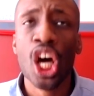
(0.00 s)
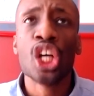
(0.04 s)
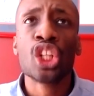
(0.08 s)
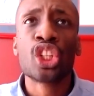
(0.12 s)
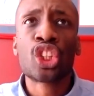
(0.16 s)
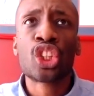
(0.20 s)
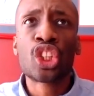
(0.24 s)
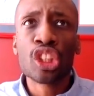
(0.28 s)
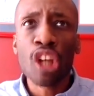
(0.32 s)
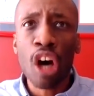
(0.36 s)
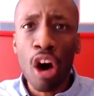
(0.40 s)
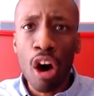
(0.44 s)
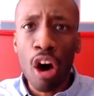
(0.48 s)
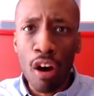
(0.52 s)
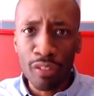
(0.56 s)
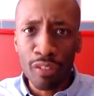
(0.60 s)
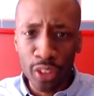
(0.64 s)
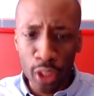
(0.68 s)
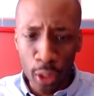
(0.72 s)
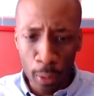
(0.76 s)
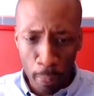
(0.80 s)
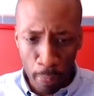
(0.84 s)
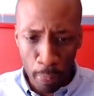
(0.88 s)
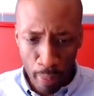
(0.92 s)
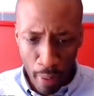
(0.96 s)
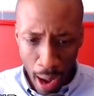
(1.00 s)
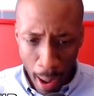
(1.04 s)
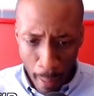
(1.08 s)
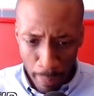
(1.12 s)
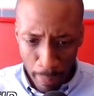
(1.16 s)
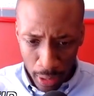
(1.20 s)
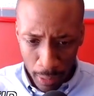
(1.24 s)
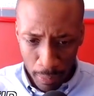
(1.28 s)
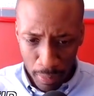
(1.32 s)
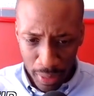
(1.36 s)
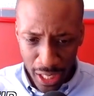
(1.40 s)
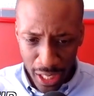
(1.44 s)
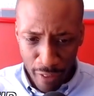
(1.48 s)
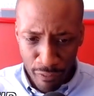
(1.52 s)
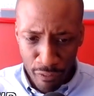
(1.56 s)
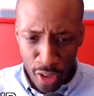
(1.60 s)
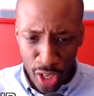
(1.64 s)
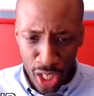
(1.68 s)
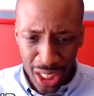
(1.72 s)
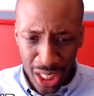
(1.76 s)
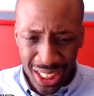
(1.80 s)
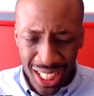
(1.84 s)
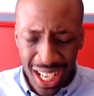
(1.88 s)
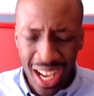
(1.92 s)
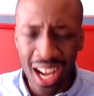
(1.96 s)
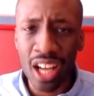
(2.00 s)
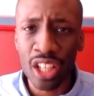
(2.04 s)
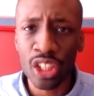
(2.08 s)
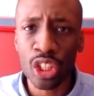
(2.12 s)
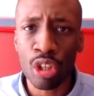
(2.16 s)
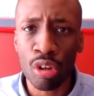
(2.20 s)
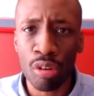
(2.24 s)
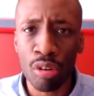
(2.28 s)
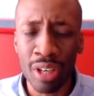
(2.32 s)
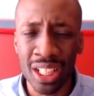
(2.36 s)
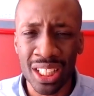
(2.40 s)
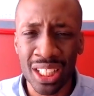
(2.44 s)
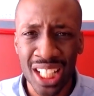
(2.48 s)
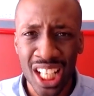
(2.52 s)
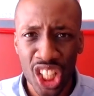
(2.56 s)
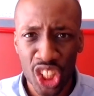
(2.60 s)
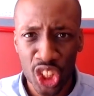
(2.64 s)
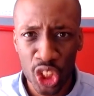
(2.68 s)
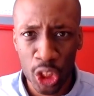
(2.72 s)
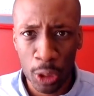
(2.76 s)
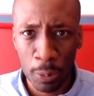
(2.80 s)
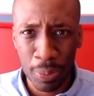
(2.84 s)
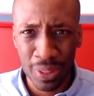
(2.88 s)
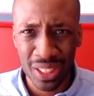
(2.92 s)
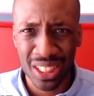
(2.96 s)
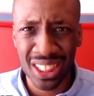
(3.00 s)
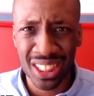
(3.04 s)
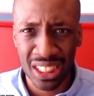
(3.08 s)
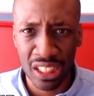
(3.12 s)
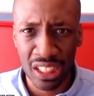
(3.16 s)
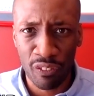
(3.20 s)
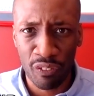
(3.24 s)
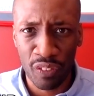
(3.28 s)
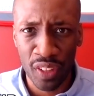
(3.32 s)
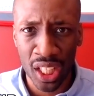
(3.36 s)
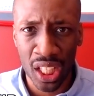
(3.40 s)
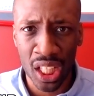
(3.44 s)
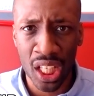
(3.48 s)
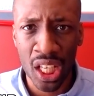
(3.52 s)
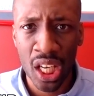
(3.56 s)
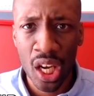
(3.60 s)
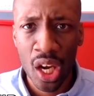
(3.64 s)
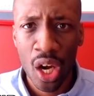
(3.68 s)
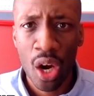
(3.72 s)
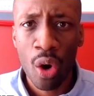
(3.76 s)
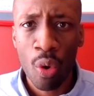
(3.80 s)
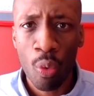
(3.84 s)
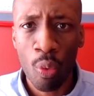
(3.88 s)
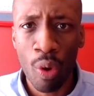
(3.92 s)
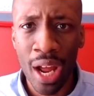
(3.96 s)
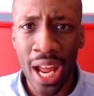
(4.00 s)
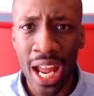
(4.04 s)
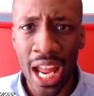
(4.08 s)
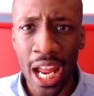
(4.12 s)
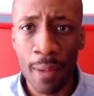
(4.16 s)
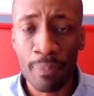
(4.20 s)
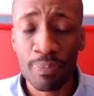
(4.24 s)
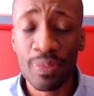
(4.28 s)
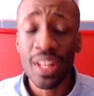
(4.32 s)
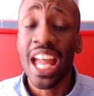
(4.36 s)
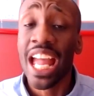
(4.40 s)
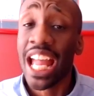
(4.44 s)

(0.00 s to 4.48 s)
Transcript: Solve their problem in a very concrete, specific way.